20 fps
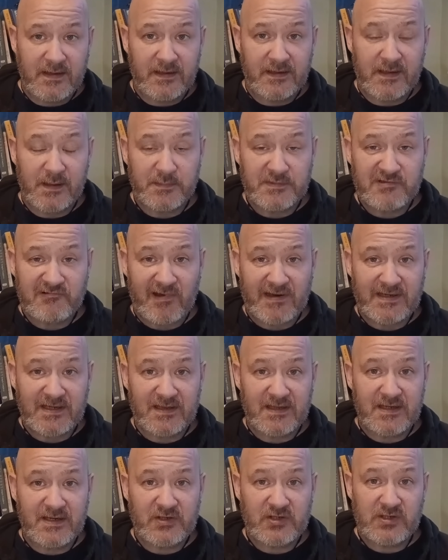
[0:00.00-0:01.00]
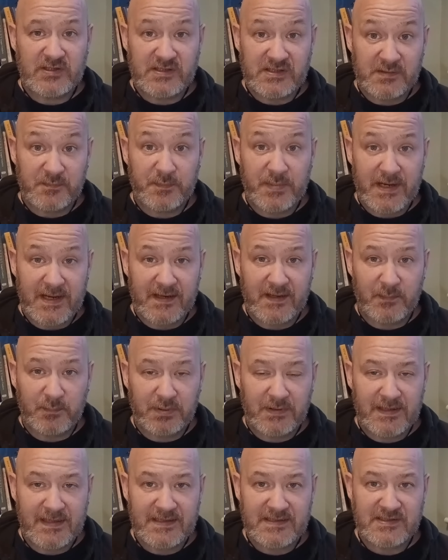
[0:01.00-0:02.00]
keep to regulations and pay the
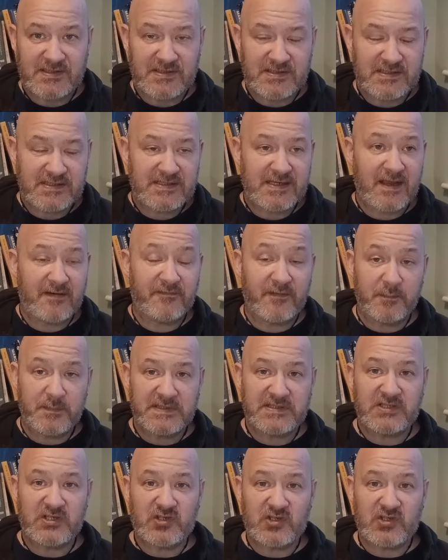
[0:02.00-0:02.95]
players and staff, and Mr.